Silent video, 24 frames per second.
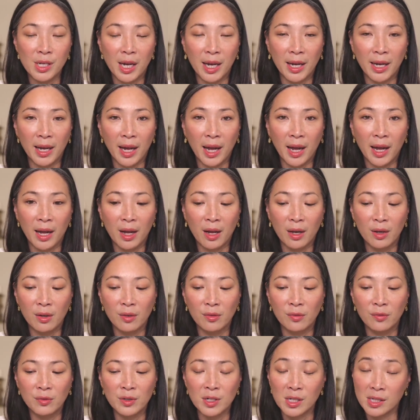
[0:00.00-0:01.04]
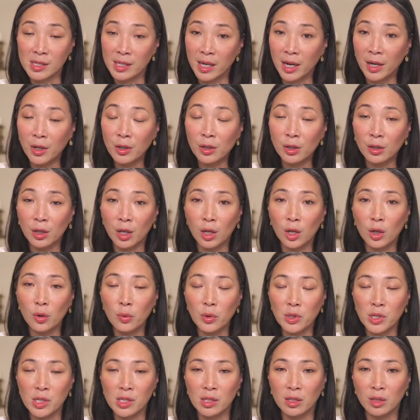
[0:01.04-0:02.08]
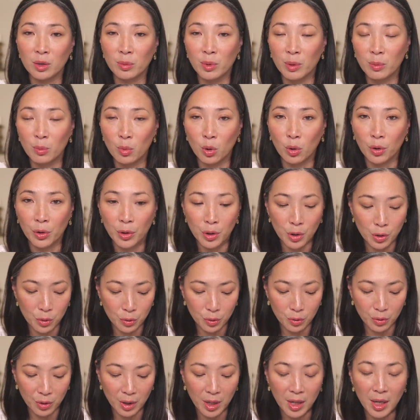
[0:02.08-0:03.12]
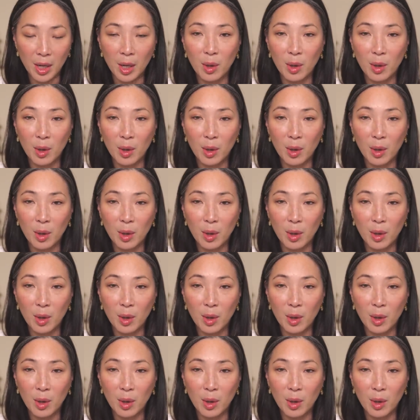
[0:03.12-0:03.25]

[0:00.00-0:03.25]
I have Desired Glow, which is a little bit more nude,